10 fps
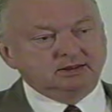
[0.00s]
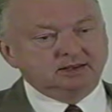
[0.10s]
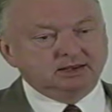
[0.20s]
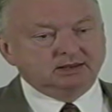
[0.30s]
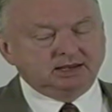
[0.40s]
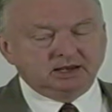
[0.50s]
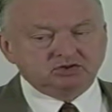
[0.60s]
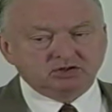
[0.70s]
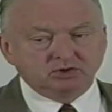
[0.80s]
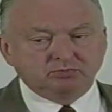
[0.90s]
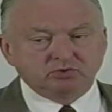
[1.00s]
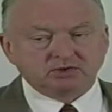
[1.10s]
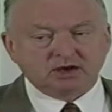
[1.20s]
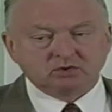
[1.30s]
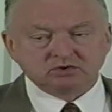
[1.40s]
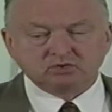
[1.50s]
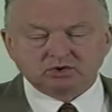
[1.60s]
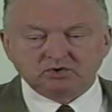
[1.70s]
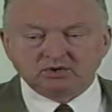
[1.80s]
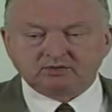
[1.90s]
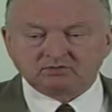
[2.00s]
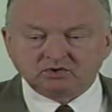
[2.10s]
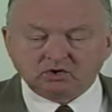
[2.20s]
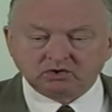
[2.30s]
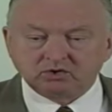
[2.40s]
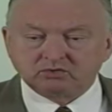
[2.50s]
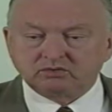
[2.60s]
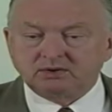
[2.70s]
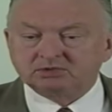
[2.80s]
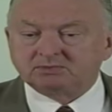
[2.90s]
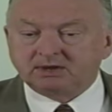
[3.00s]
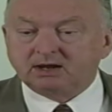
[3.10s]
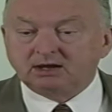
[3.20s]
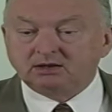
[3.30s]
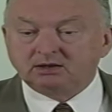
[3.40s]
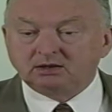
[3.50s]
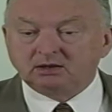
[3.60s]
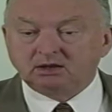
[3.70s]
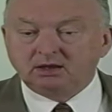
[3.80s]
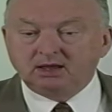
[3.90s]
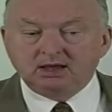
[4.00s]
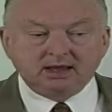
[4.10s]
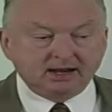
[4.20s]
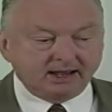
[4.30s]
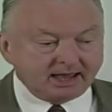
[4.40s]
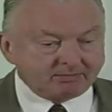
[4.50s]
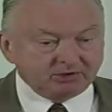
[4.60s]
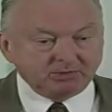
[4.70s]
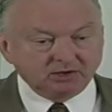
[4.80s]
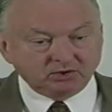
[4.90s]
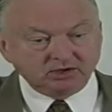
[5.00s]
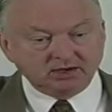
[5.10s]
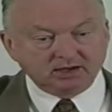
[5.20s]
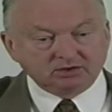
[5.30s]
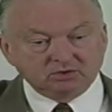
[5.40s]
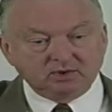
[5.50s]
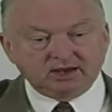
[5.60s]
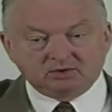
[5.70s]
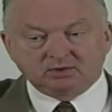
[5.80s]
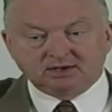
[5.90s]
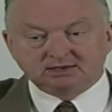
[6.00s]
the age that you put down is where you left all your dreams behind. And I happened to be looking at Luann when I